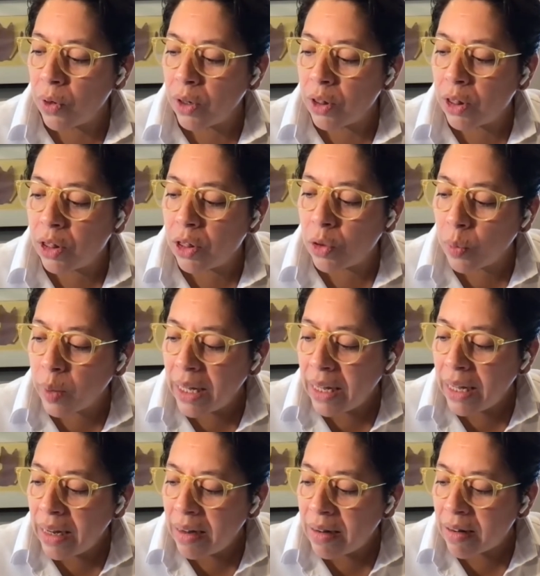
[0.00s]
for
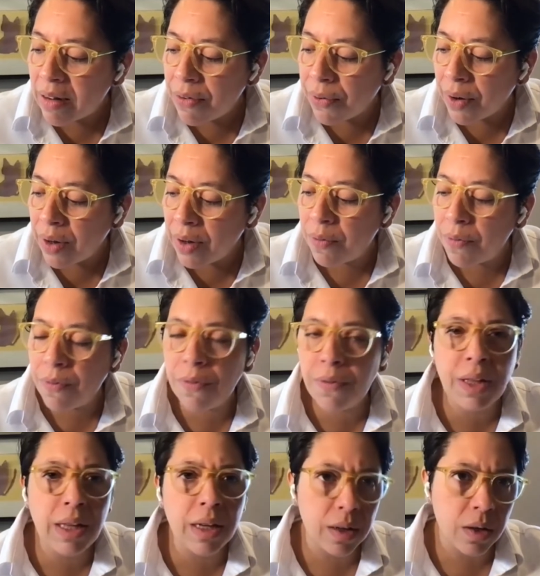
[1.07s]
three different
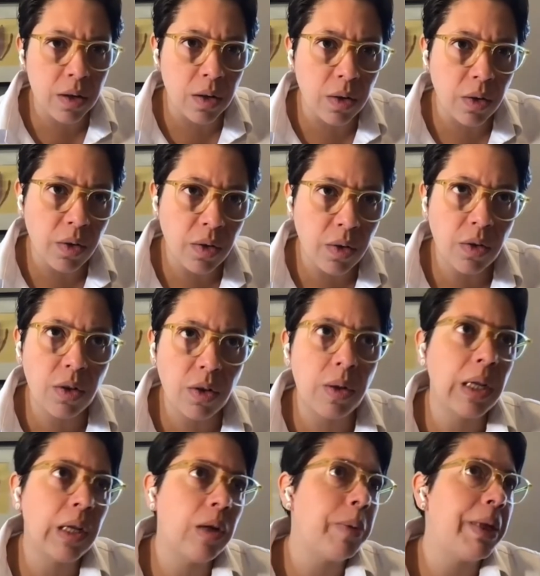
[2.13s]
vehicles. So
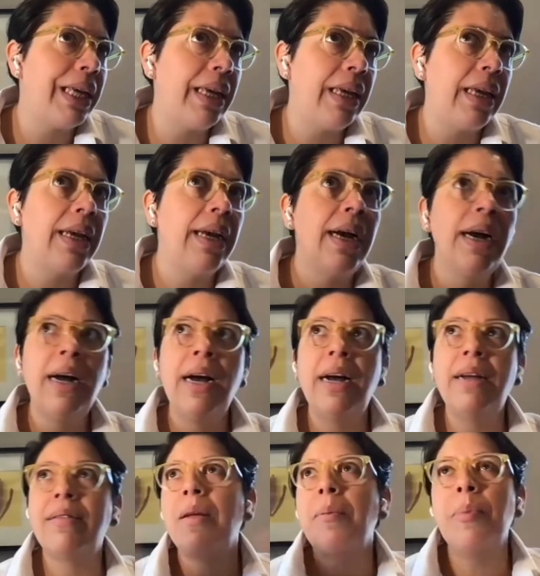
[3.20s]
it could be
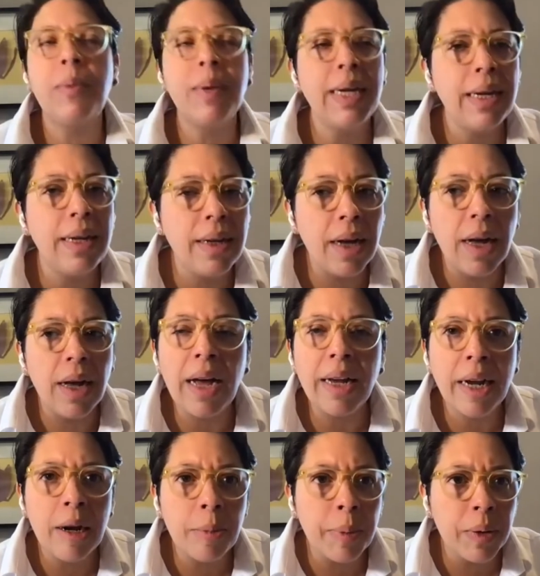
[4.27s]
a submarine, a
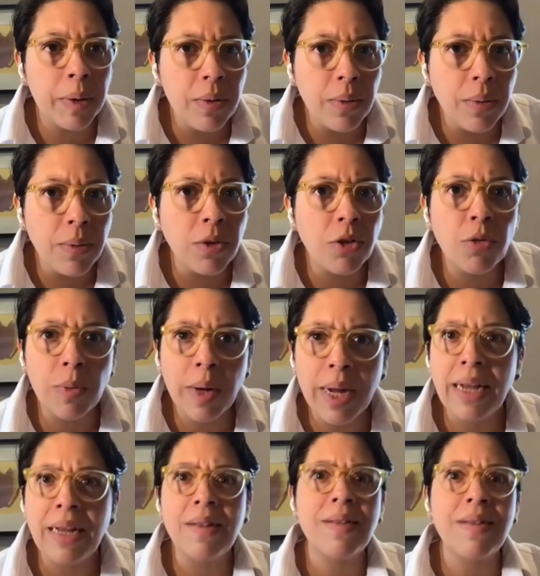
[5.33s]
hot air balloon,
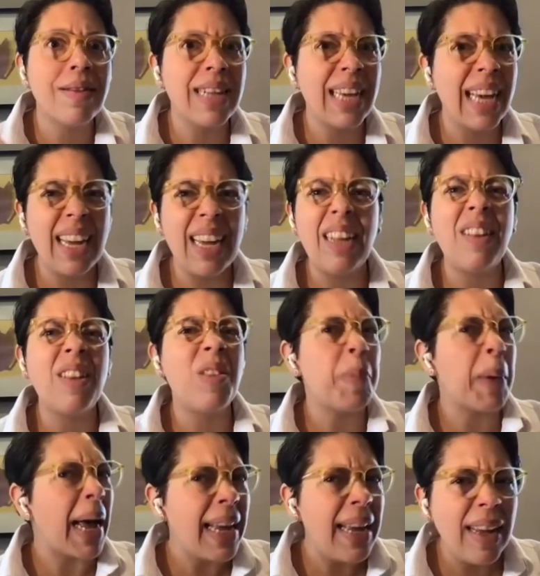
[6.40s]
train, skates,
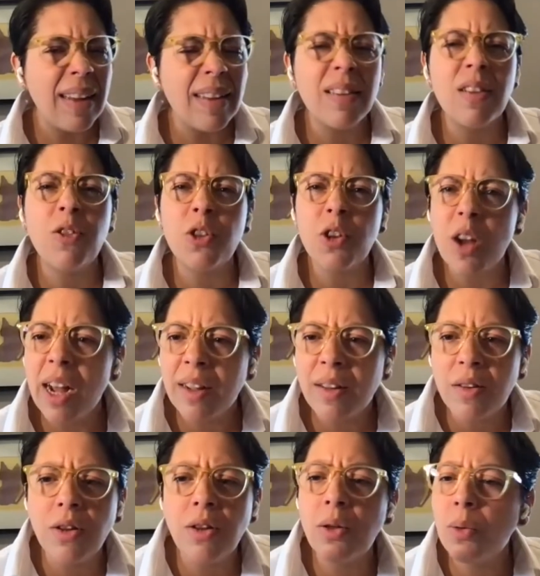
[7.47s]
bikes,
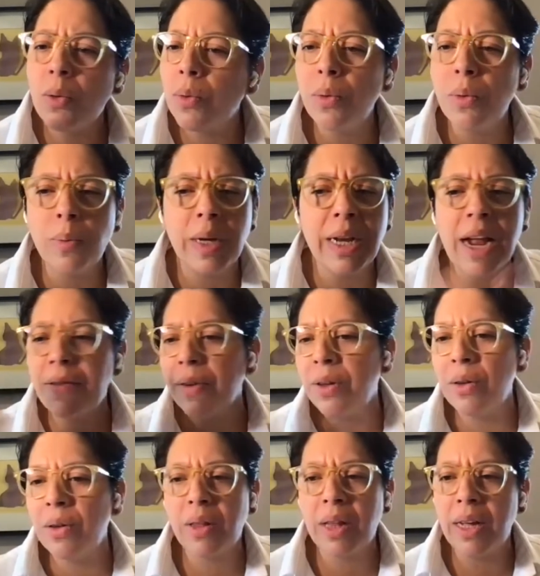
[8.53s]
trucks, you whatever
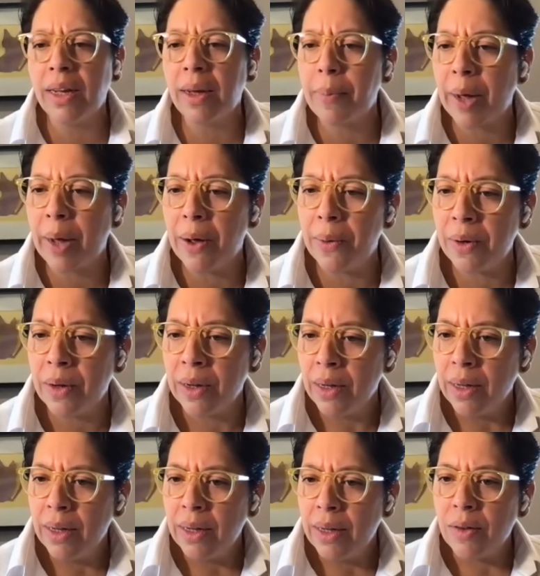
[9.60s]
you think about.
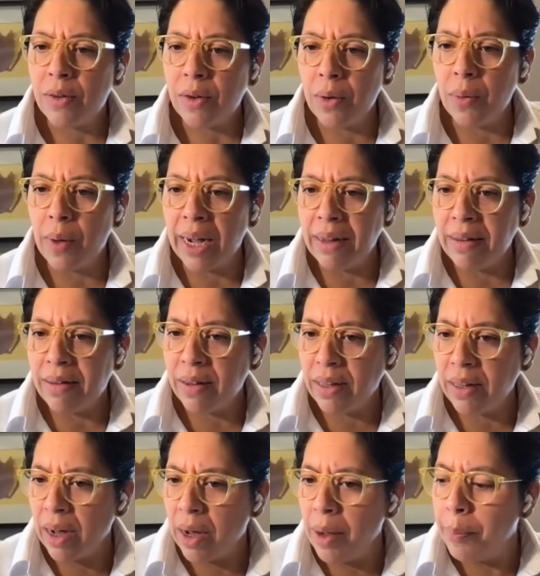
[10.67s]
So I
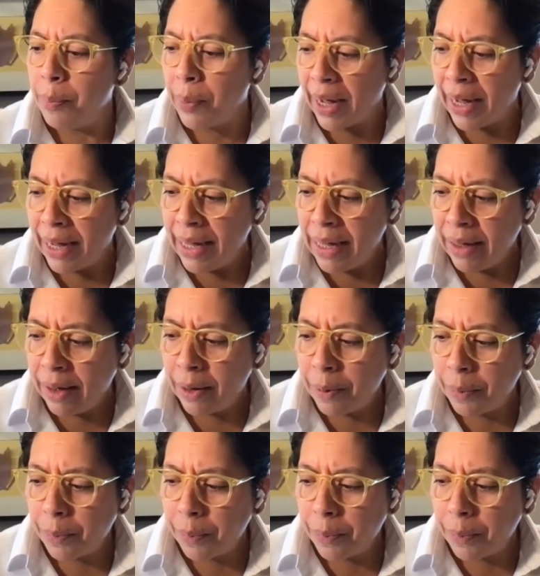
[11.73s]
see a bike,